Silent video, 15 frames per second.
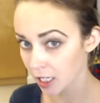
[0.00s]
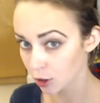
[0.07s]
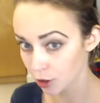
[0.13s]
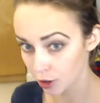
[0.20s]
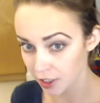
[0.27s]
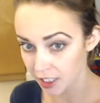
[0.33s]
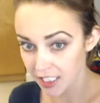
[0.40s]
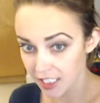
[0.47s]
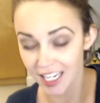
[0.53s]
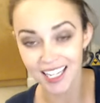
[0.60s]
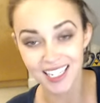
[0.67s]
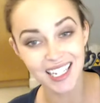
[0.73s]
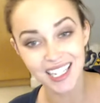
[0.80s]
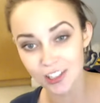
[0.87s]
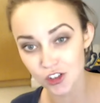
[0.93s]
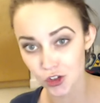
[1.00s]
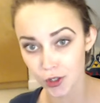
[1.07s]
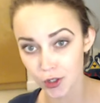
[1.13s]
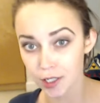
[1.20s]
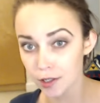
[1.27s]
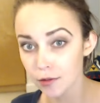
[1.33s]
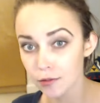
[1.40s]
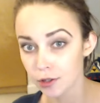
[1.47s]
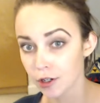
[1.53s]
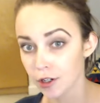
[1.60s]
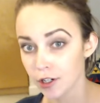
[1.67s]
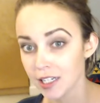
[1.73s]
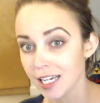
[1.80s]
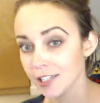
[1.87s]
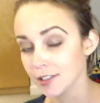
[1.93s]
learning any trick you
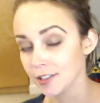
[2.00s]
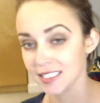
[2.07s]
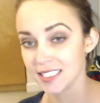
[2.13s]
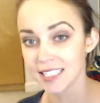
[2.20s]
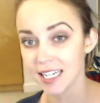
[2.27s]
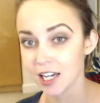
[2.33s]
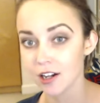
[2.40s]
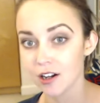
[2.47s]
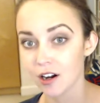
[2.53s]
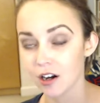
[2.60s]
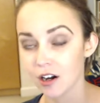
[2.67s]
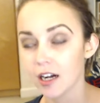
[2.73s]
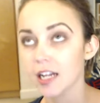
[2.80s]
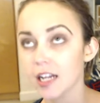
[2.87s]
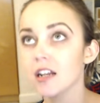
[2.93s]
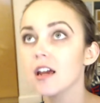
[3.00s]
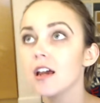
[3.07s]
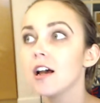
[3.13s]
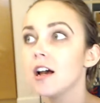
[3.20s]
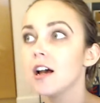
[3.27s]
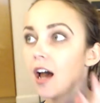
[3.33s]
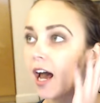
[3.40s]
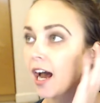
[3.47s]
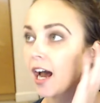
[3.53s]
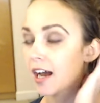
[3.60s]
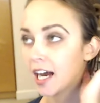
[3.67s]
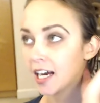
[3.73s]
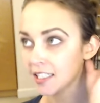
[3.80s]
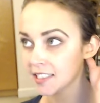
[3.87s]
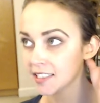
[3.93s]
learn in your second current
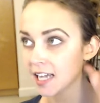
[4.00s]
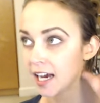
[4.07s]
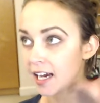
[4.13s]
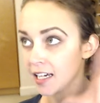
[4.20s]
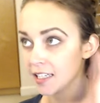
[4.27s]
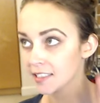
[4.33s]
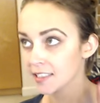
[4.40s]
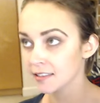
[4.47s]
as a